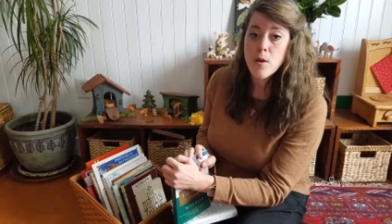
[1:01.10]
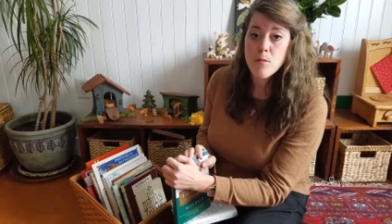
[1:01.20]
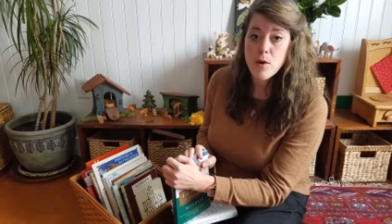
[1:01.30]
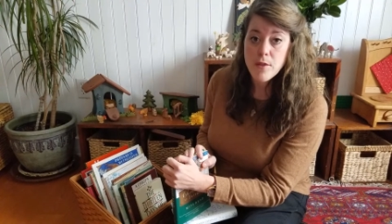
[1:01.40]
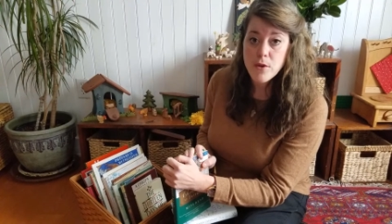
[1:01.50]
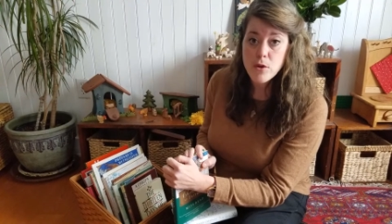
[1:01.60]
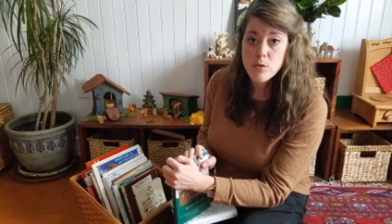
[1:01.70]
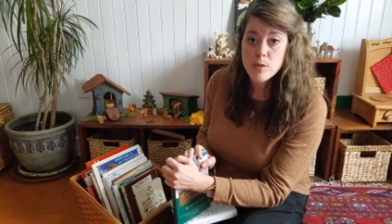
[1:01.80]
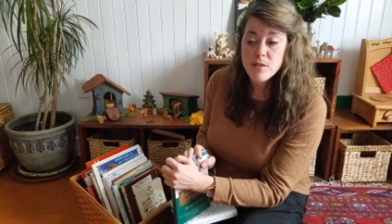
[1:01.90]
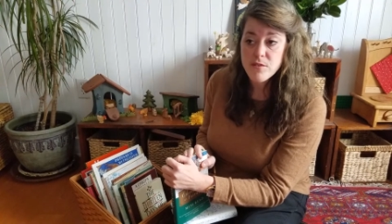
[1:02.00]
brother,
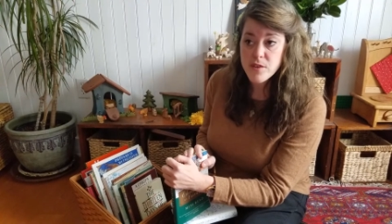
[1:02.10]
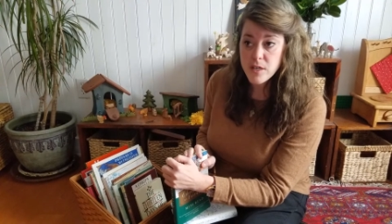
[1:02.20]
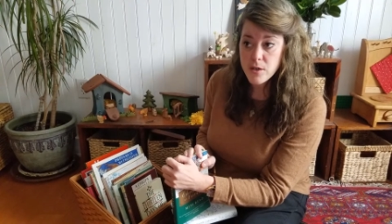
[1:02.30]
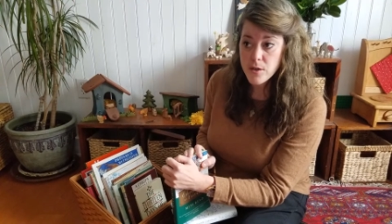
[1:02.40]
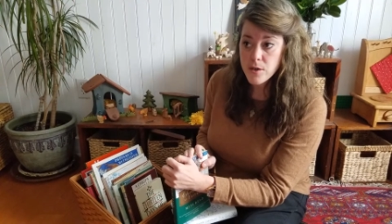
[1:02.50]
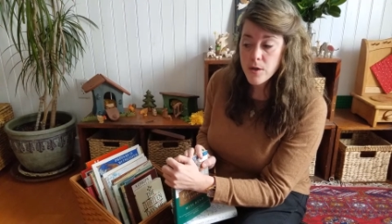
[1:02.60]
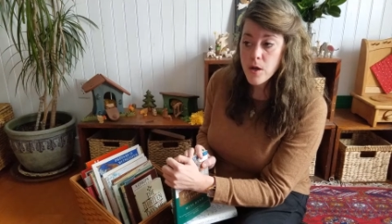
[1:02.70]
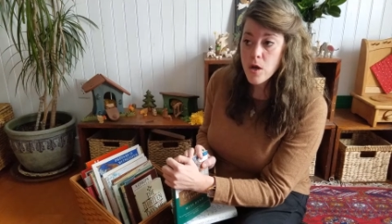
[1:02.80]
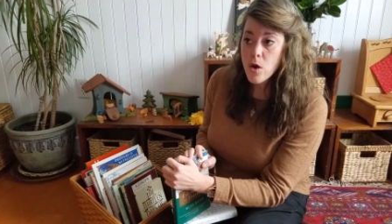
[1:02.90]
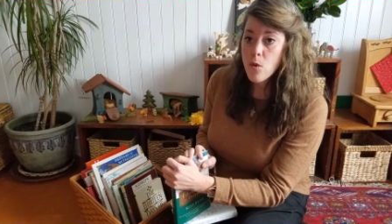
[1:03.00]
who is a vicar,
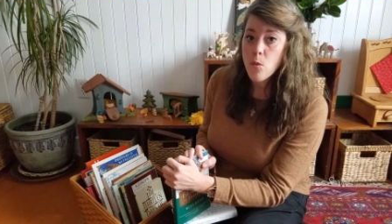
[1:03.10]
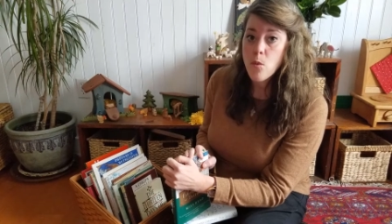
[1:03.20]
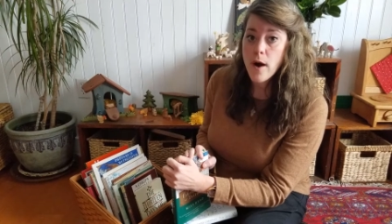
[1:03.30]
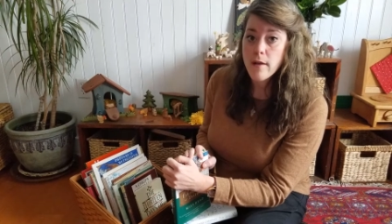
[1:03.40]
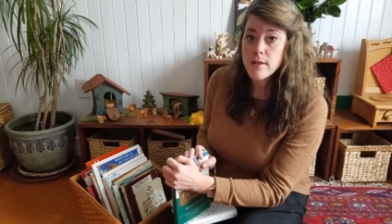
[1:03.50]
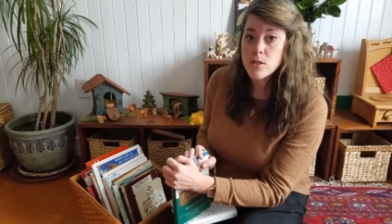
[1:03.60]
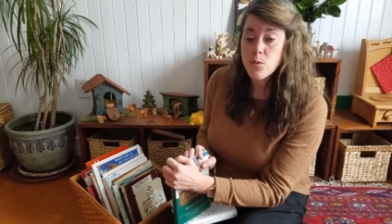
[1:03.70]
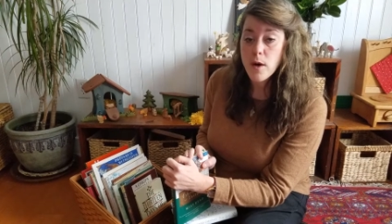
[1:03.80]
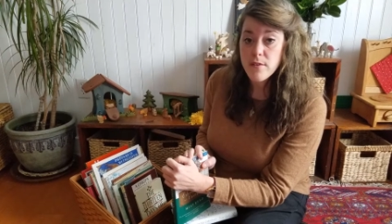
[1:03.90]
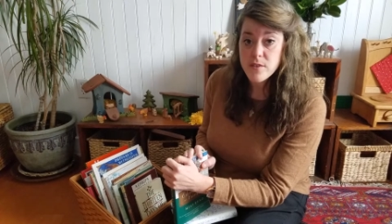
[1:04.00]
while his
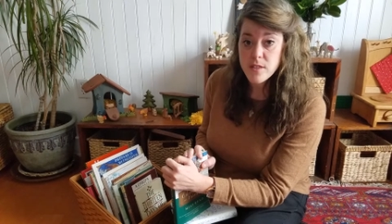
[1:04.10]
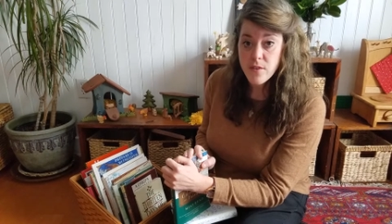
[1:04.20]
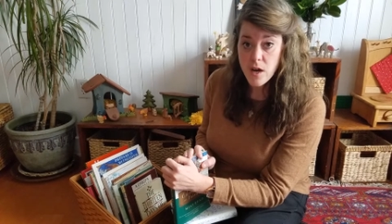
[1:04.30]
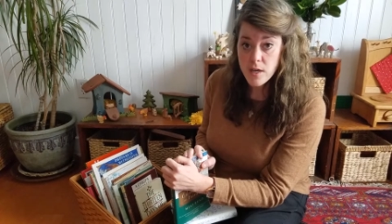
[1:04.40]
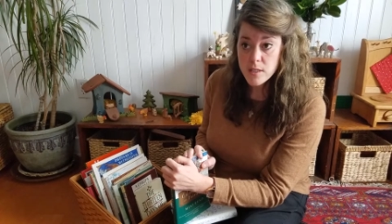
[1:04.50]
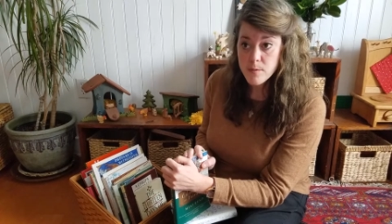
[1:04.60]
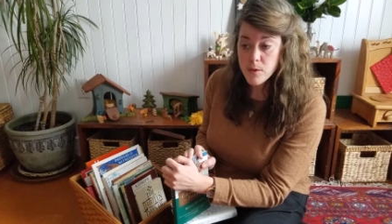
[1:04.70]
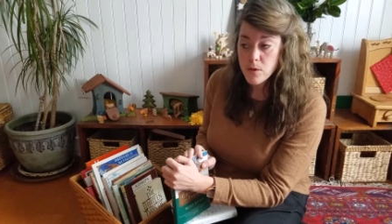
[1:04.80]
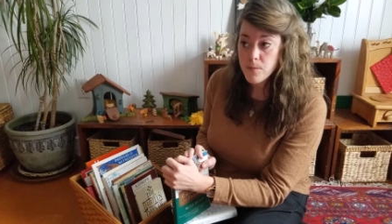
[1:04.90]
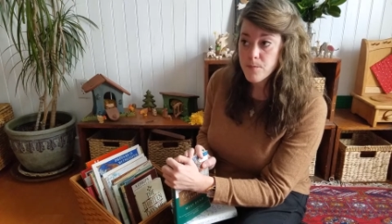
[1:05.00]
wife is in the
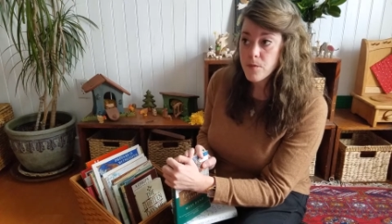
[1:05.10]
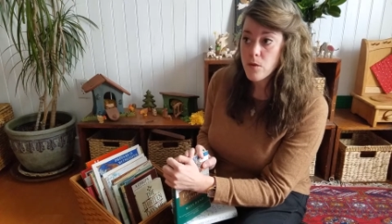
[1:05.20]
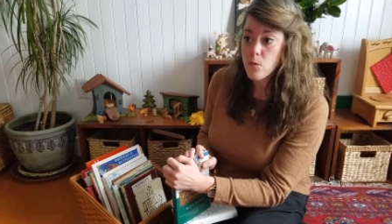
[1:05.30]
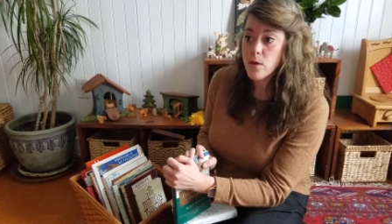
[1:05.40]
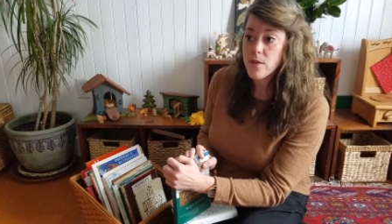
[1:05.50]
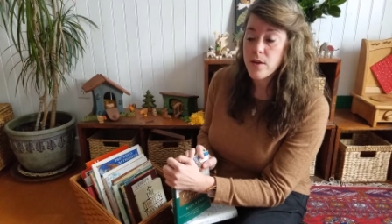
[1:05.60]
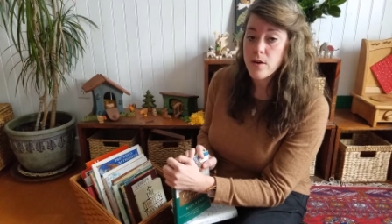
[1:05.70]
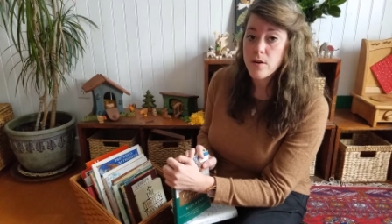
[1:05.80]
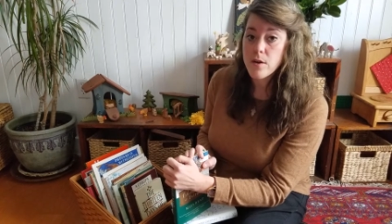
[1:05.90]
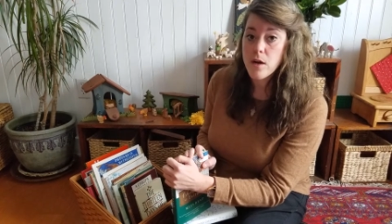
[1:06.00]
hospital with
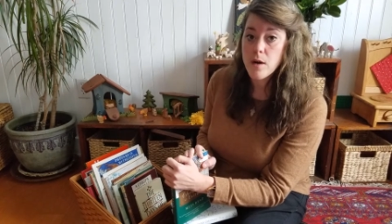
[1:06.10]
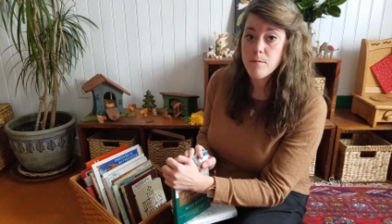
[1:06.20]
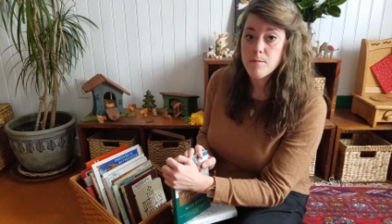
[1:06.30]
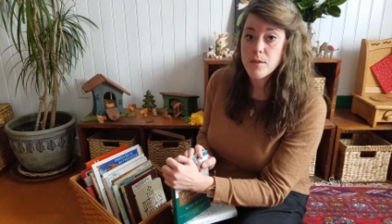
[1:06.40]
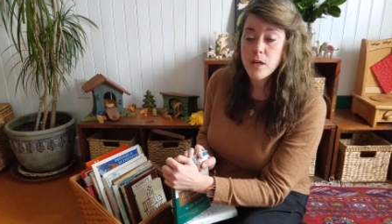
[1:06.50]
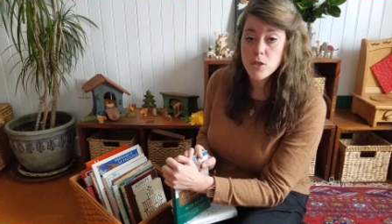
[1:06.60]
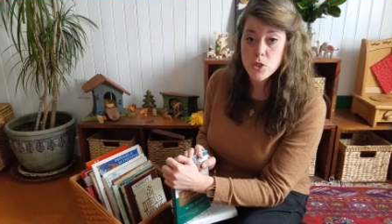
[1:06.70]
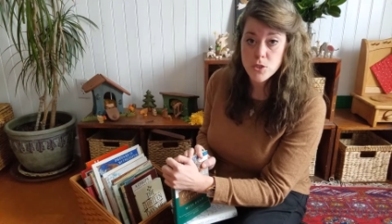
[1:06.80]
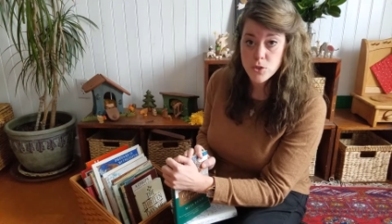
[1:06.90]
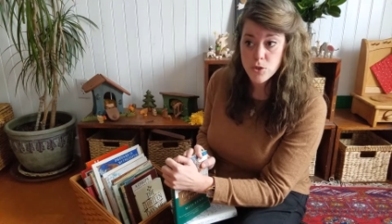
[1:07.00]
their um, young
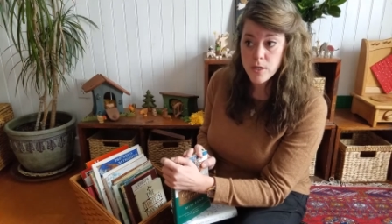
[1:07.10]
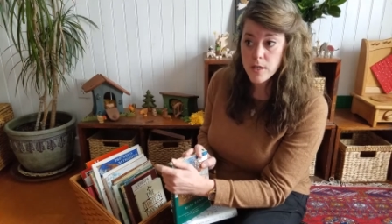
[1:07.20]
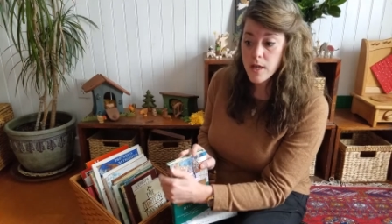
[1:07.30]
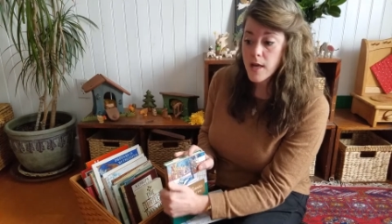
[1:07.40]
children